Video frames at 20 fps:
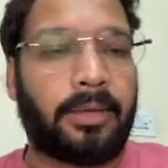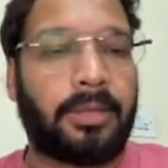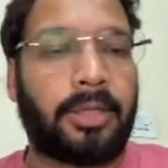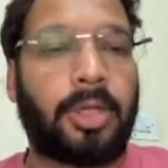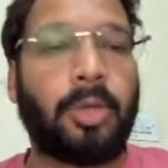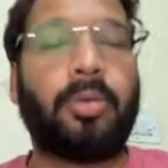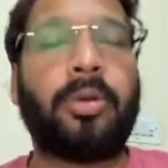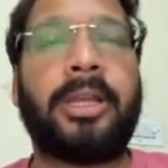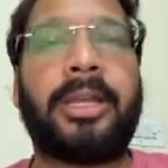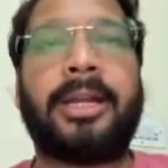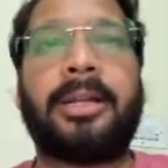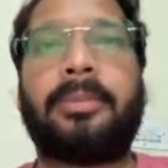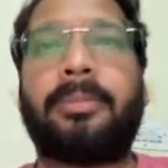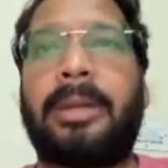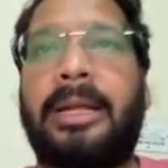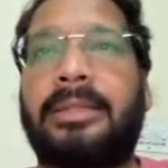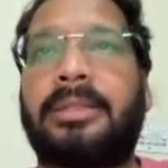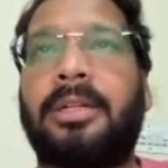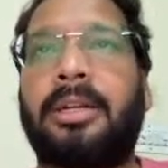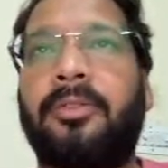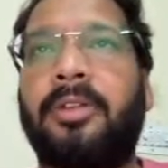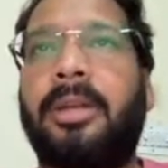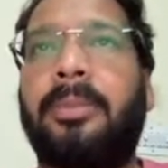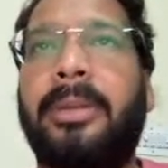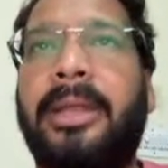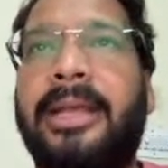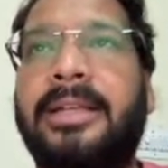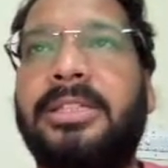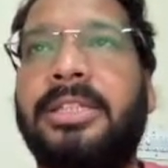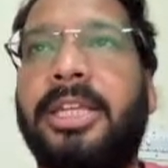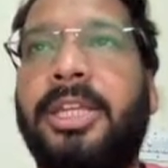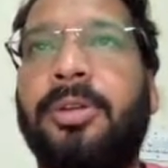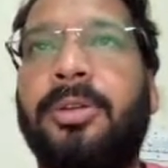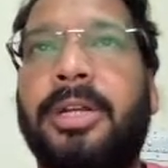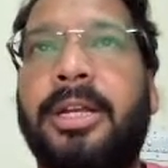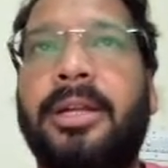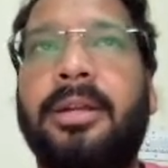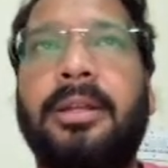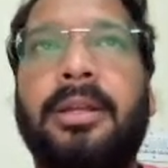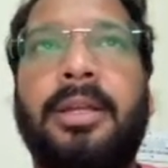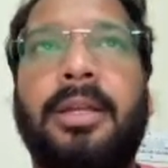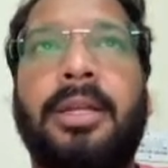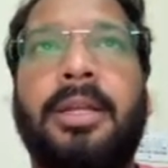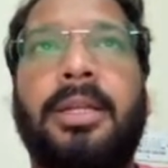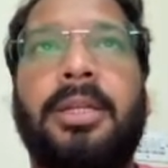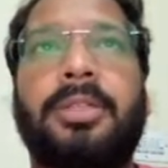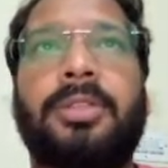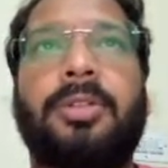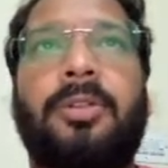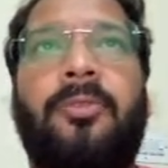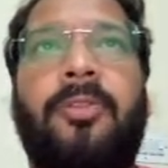doInit method will be executed. So